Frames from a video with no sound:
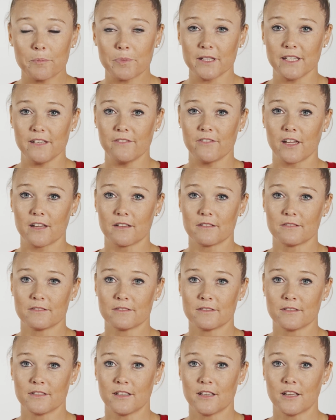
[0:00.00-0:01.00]
believing.
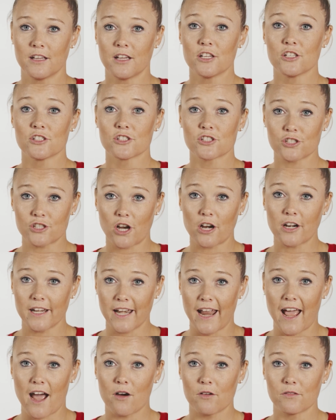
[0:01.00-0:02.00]
Start
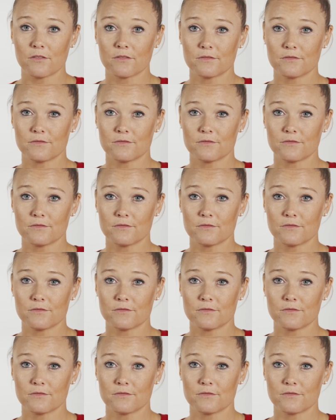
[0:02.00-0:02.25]
now.